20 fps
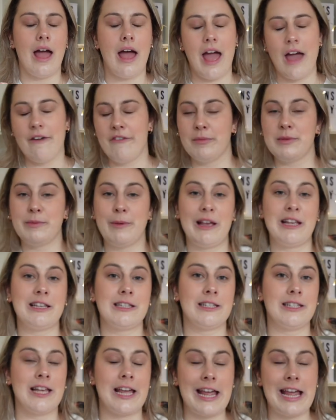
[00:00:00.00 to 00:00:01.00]

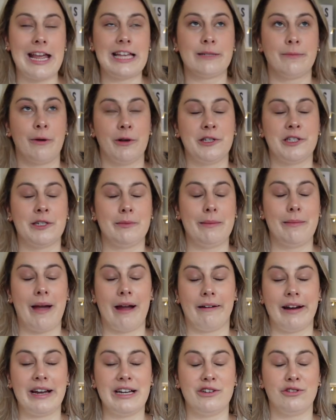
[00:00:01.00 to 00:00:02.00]
C is supposed to be
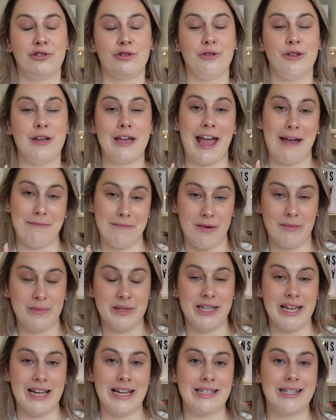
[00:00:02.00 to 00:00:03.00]
married to the
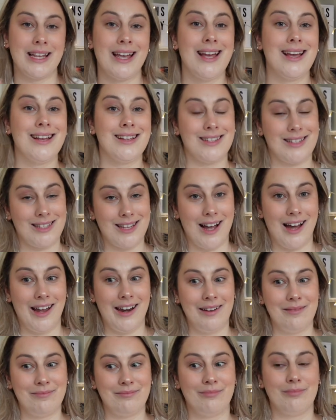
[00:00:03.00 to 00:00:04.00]
MMC's
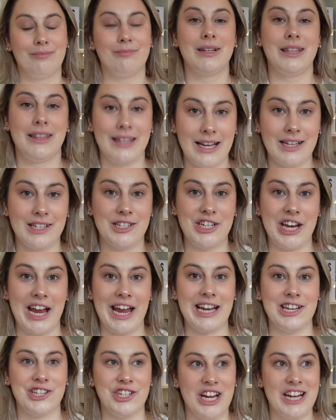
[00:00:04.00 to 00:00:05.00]
son, but things
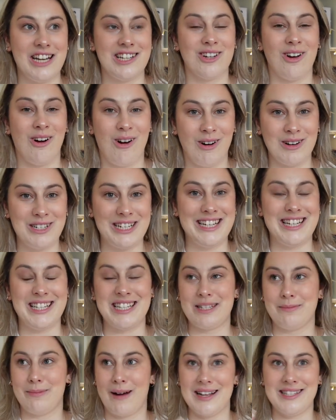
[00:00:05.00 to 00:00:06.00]
change. It is hot, it is
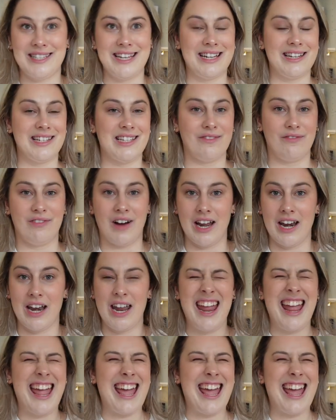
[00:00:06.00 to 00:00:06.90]
spicy, it is fun.